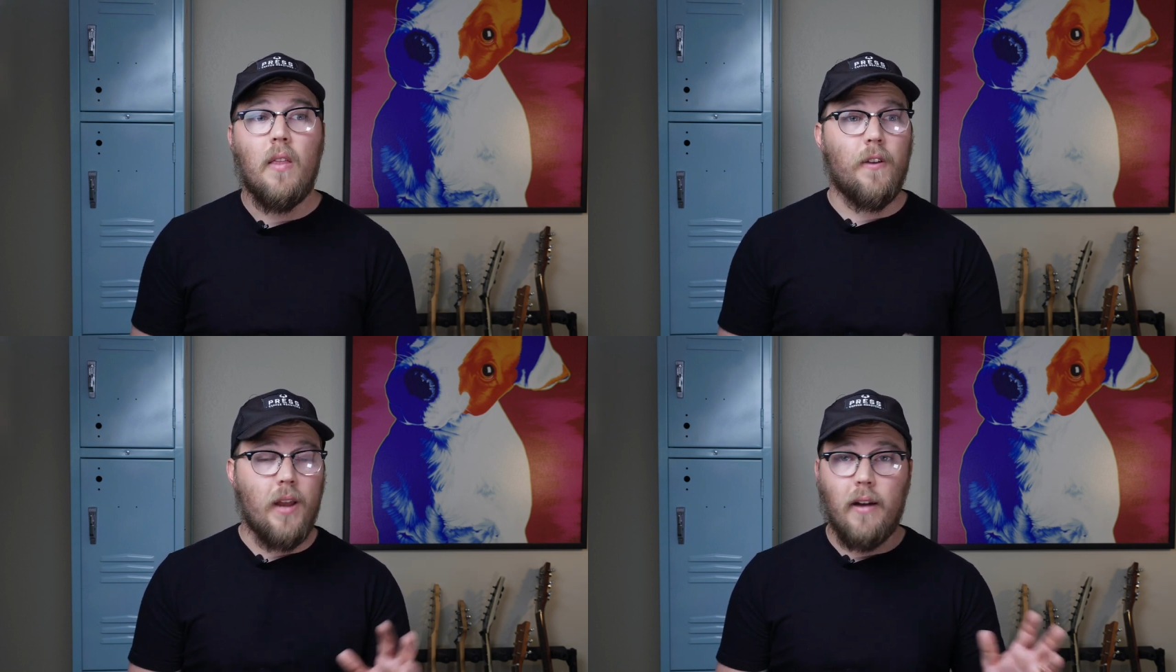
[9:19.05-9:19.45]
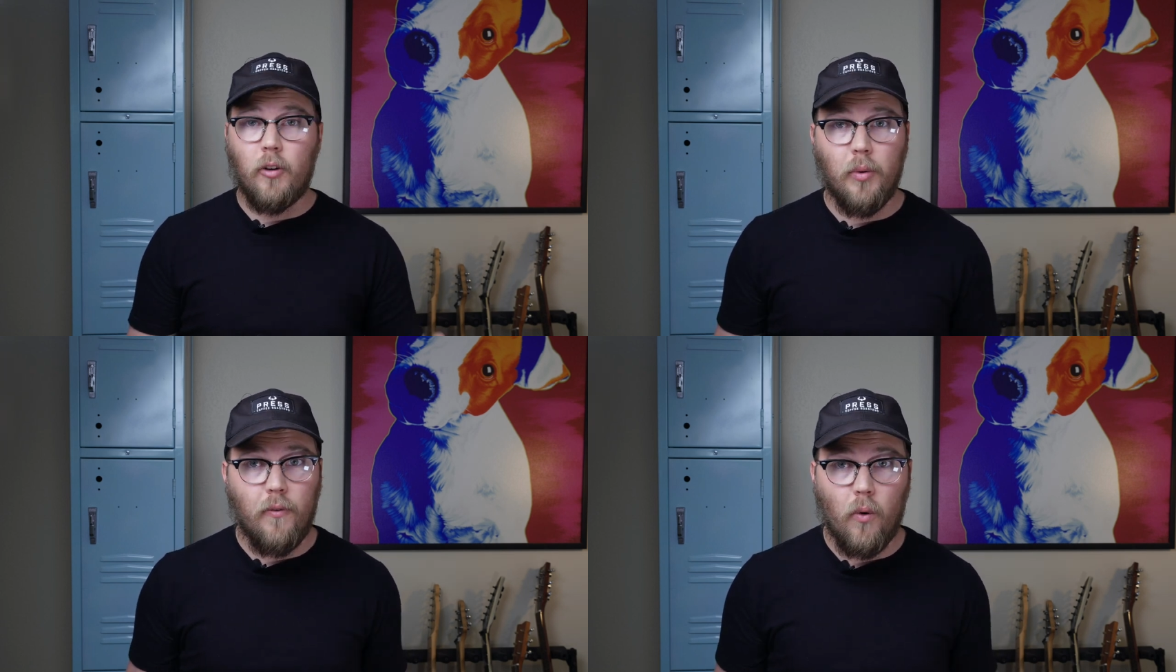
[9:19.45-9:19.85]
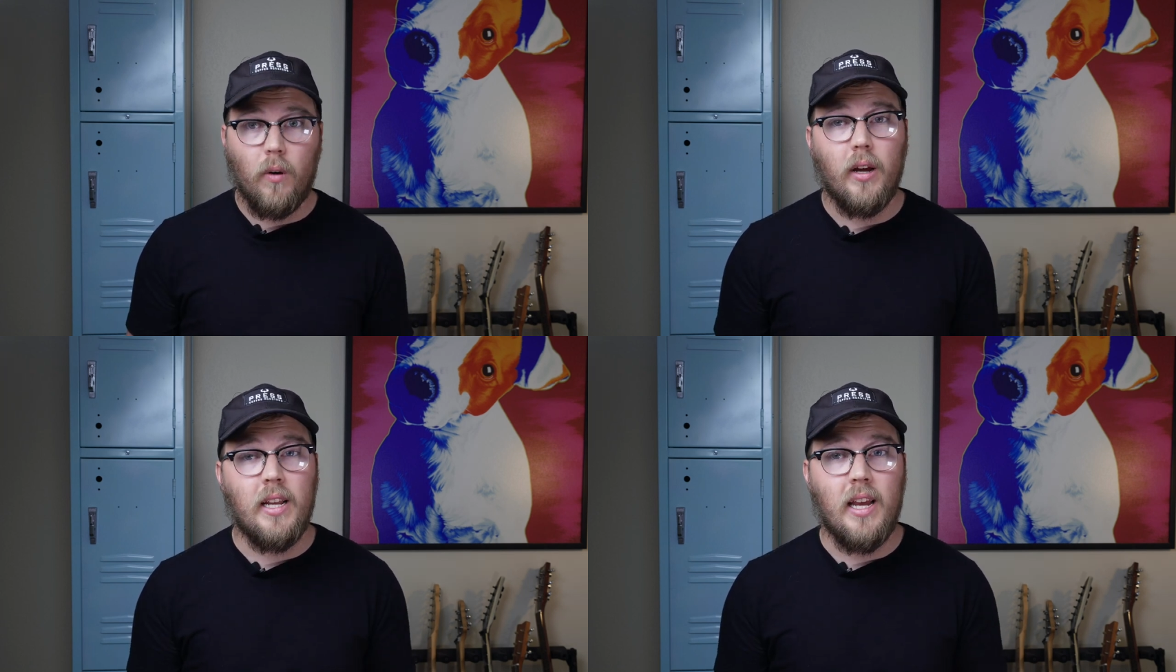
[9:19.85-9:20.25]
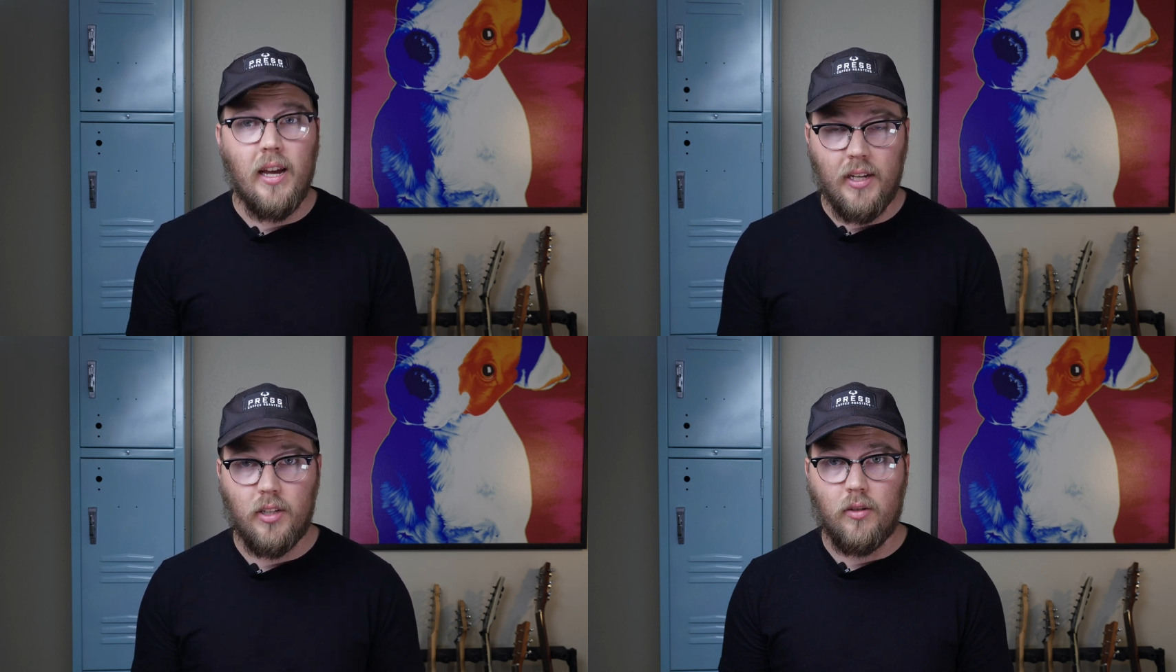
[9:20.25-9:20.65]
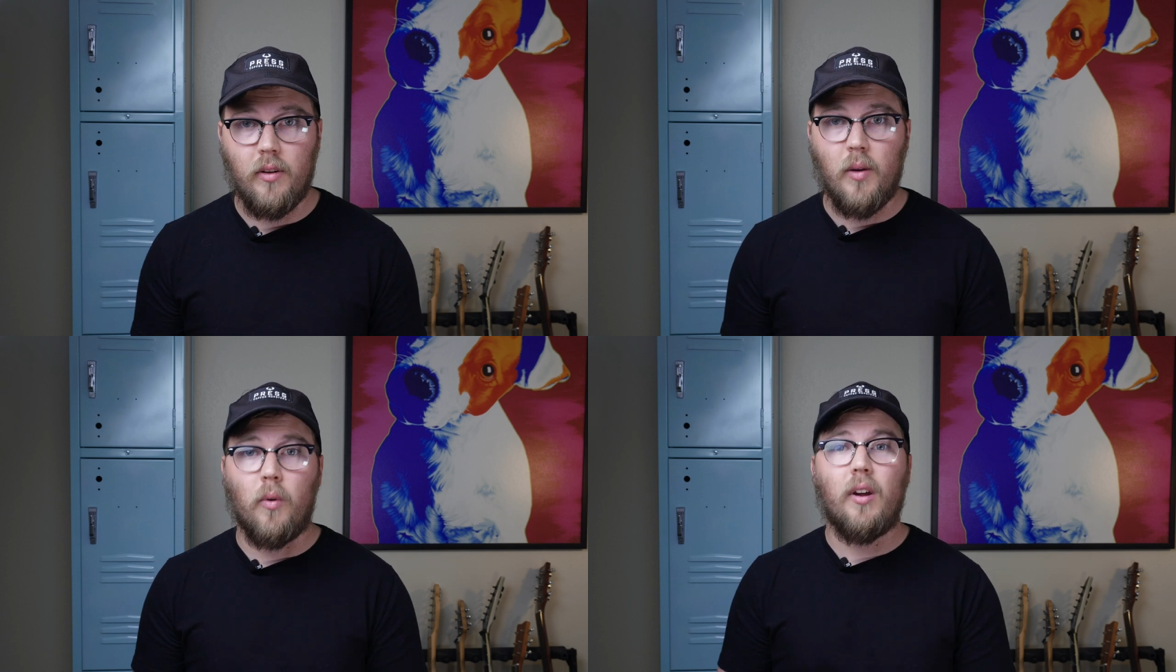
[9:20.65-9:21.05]
than ever before in
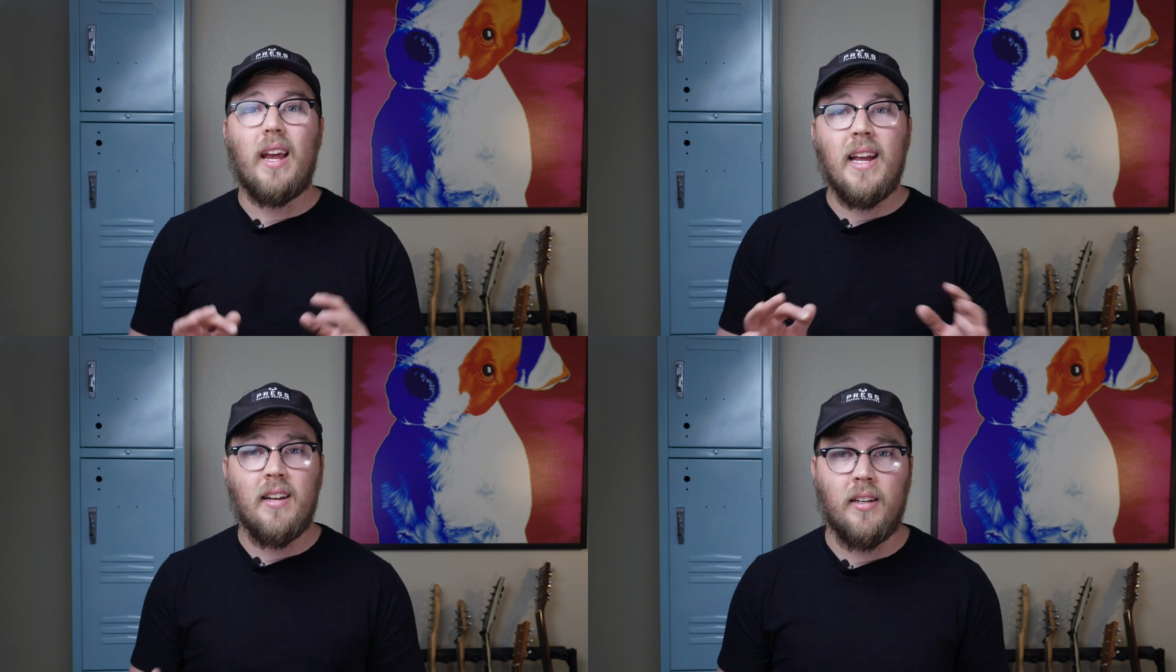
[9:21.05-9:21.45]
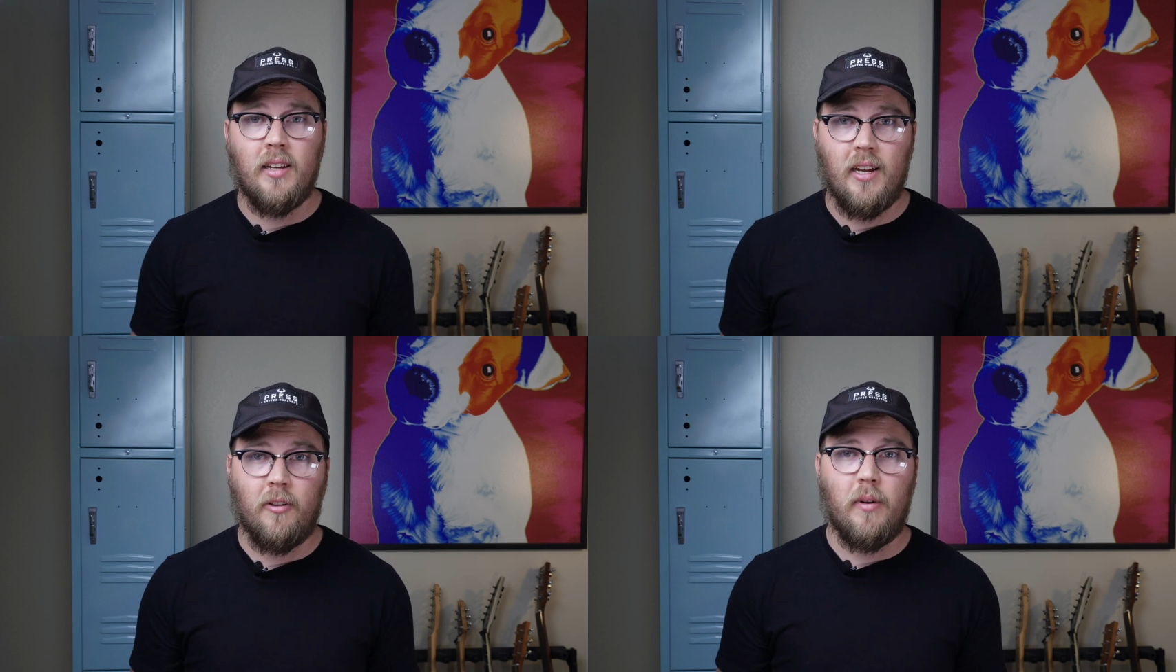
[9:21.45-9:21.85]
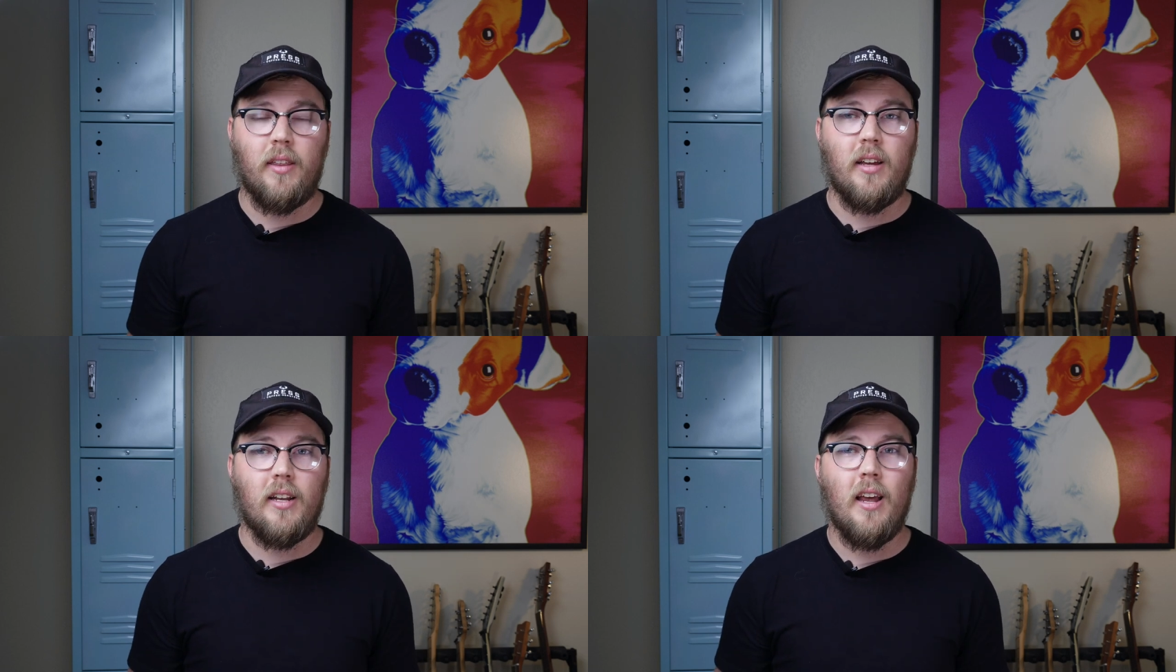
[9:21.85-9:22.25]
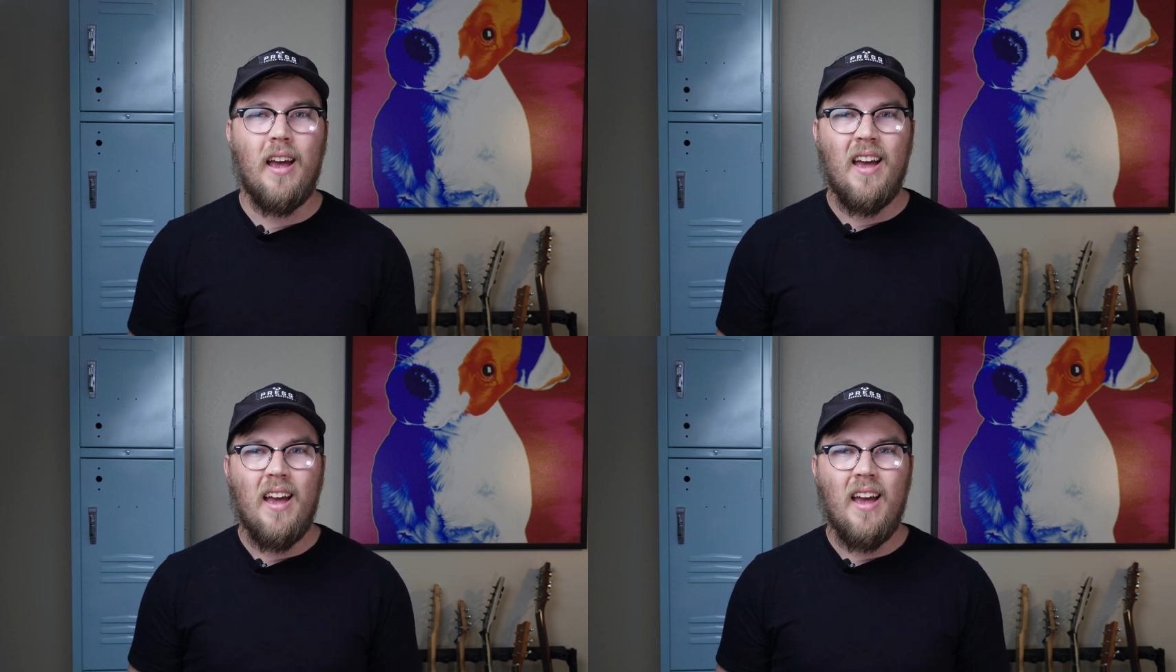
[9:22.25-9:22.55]
history. We're inundated with it.